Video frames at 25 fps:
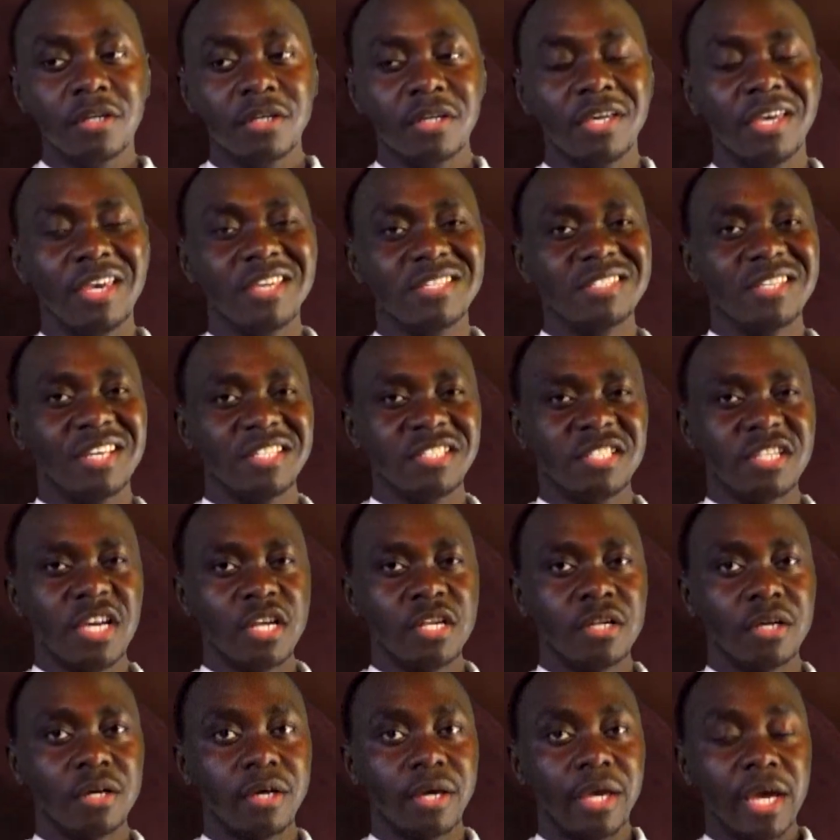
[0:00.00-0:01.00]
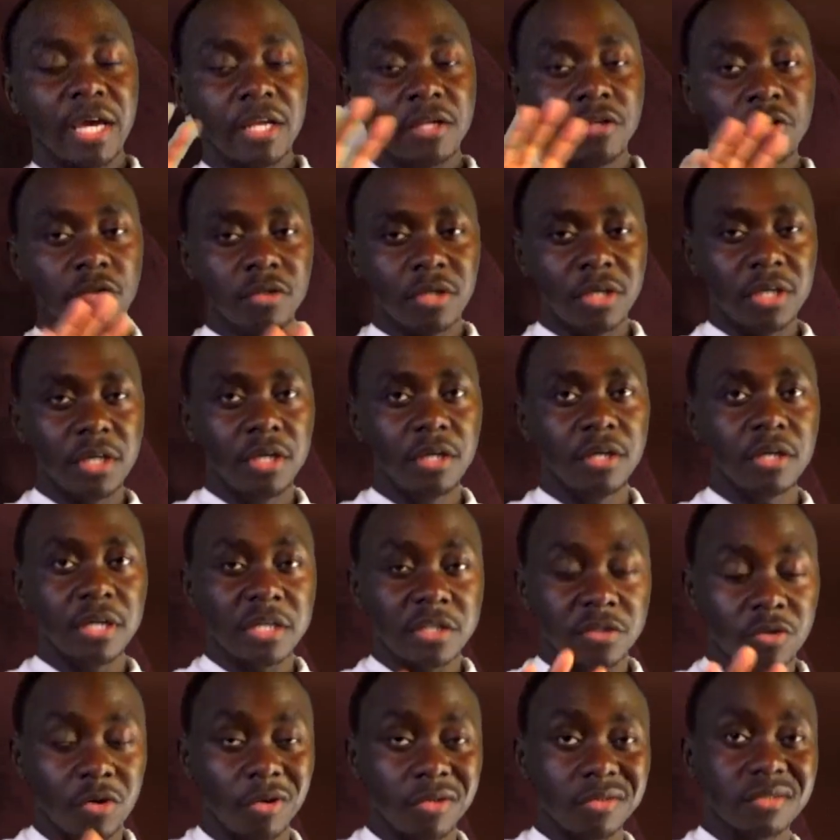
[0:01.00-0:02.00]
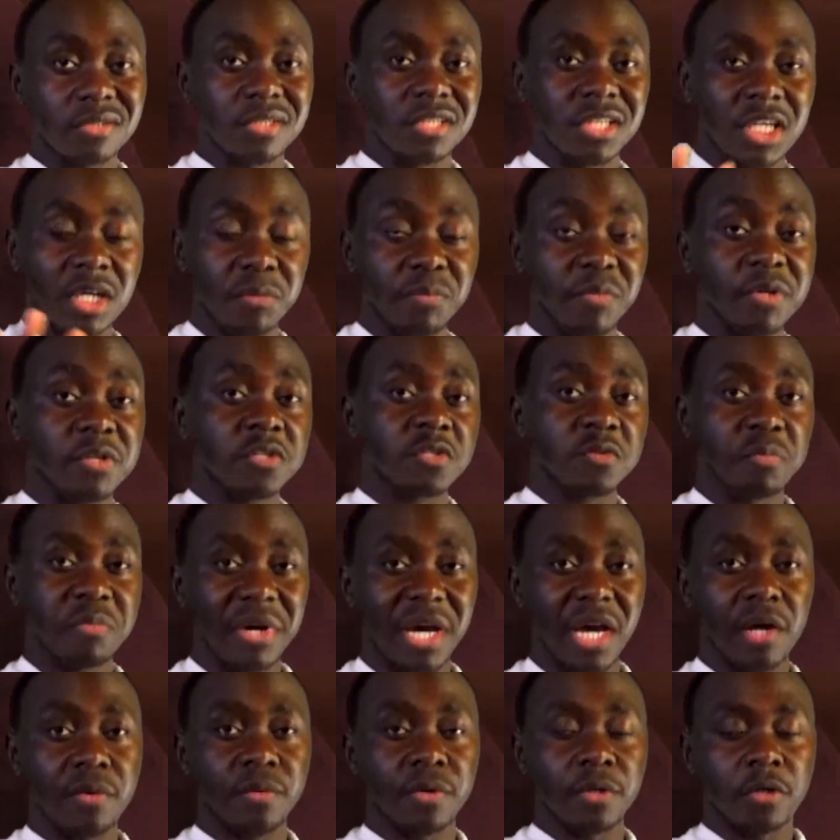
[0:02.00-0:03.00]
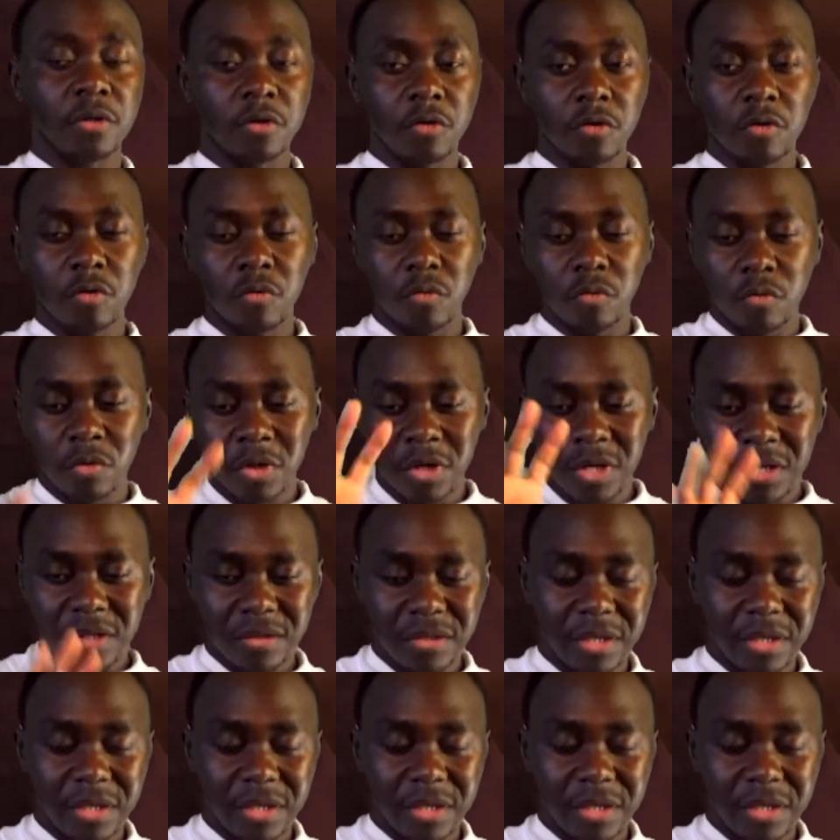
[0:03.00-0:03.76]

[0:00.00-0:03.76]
his agenda and he is going to keep inspiring you